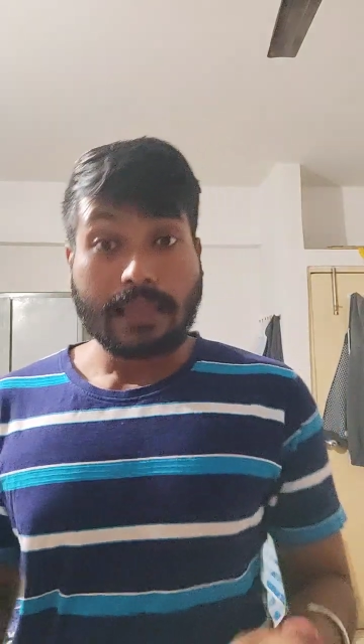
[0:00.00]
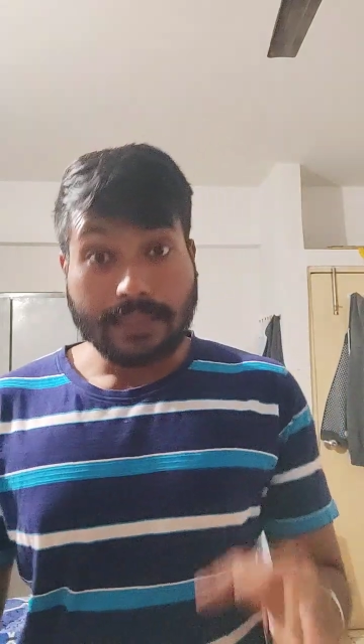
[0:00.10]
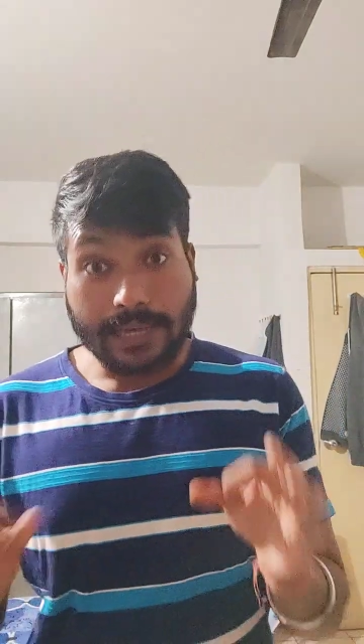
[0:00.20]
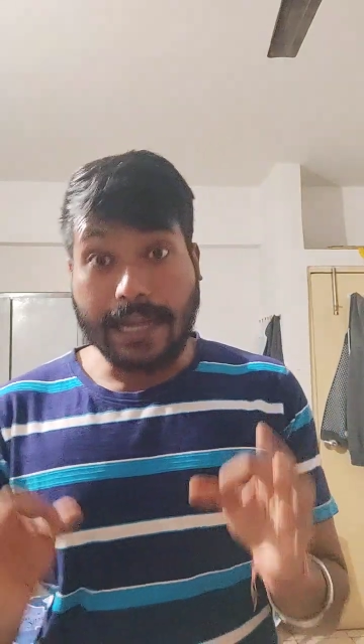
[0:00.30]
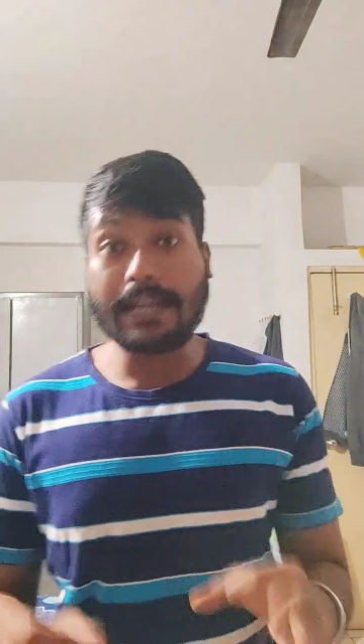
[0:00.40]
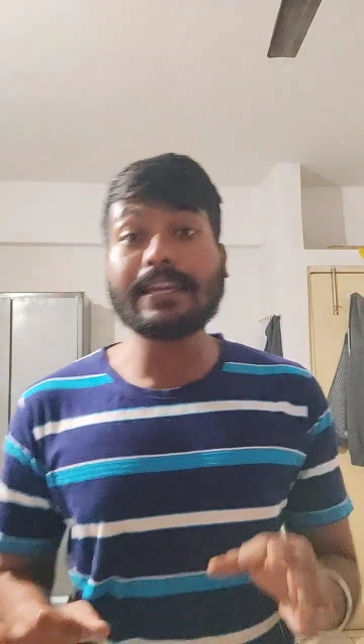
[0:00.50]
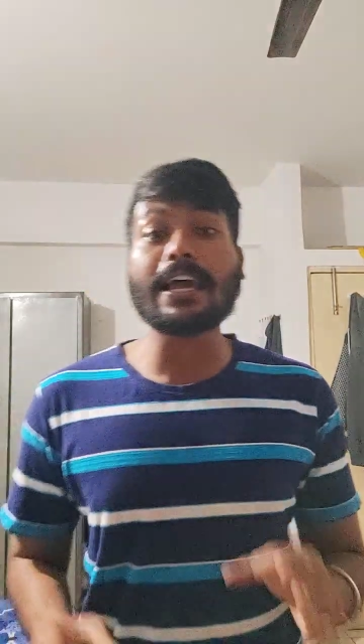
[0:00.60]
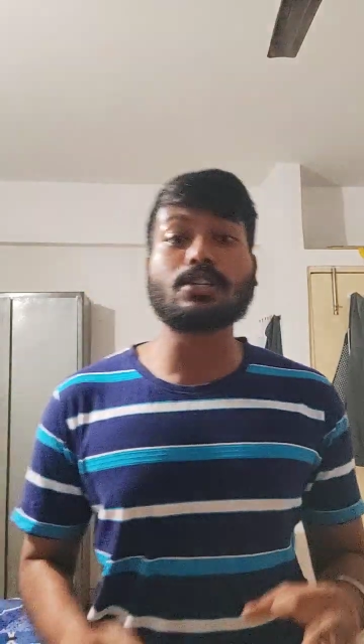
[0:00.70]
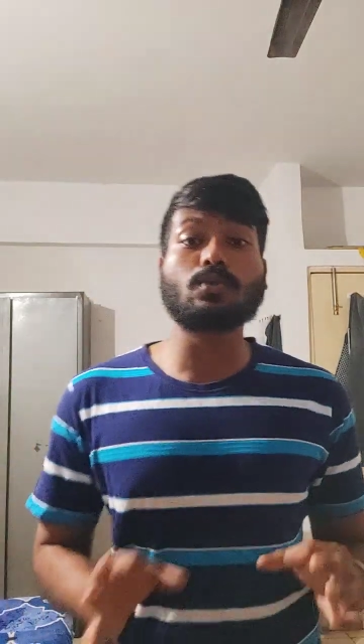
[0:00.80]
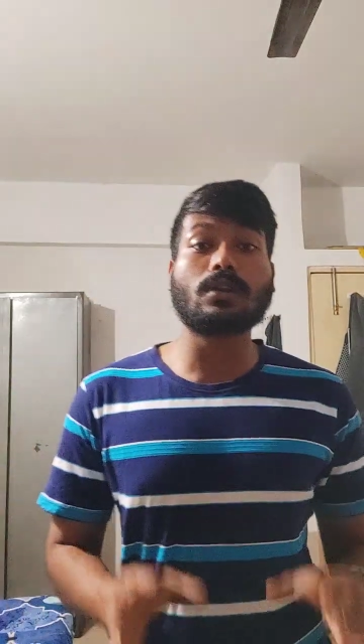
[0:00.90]
That India
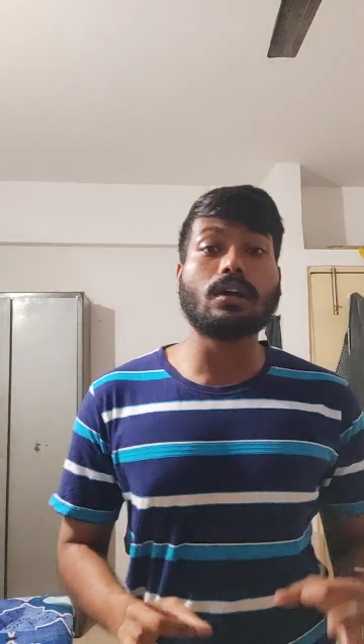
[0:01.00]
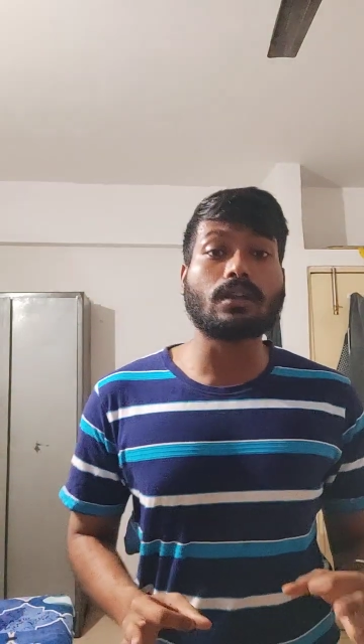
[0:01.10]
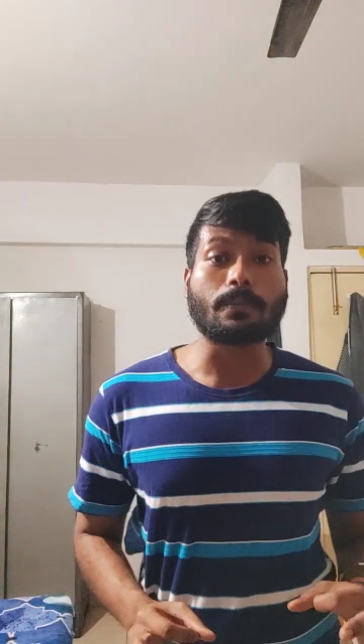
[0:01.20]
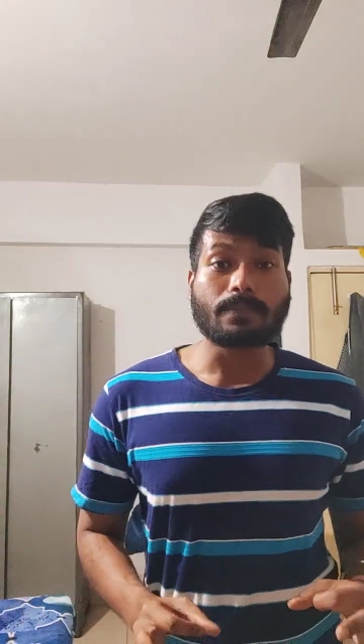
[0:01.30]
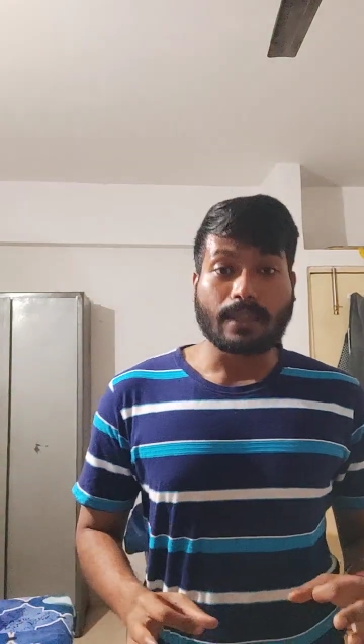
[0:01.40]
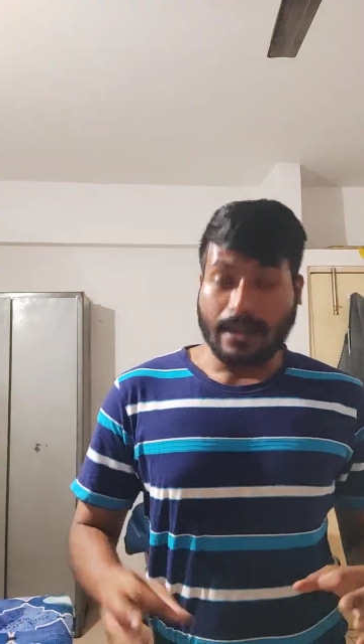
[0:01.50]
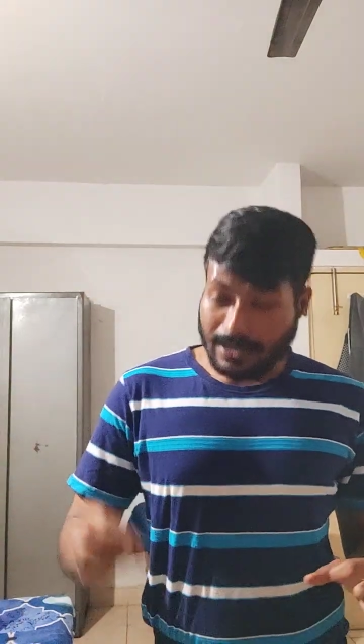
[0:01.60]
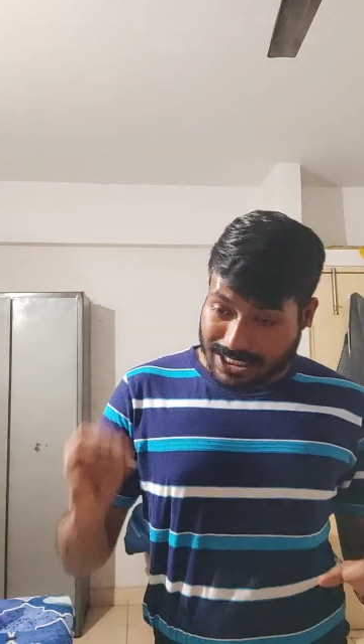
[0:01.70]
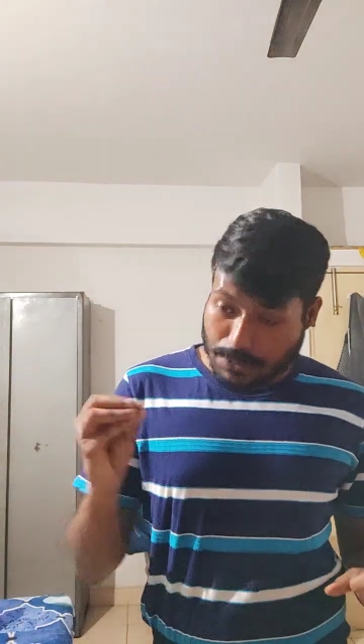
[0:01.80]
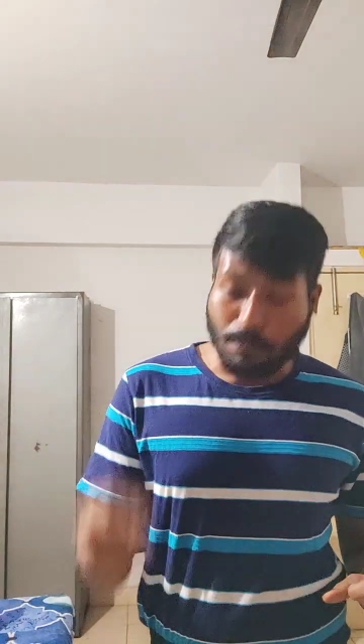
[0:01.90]
has to learn.
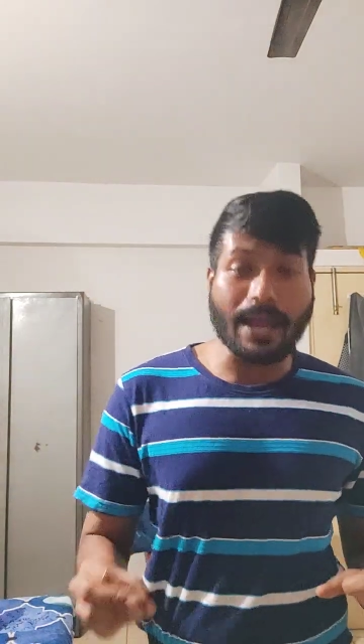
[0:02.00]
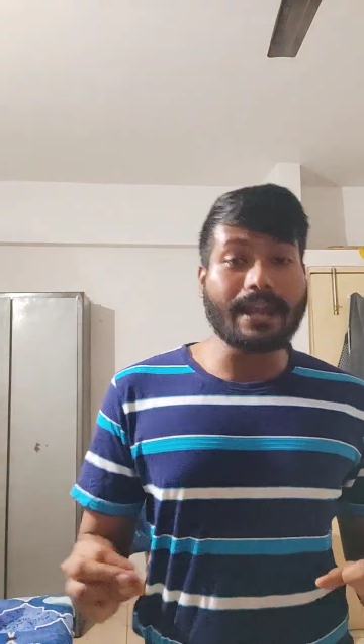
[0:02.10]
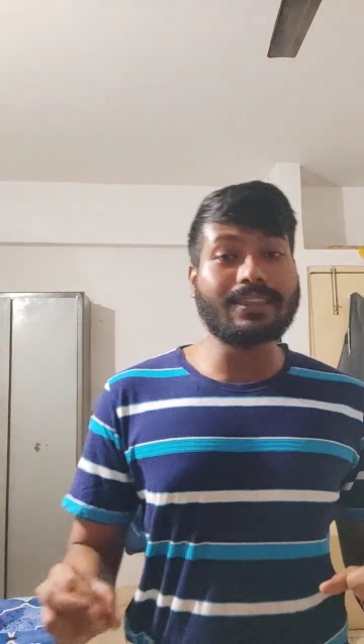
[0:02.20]
Despite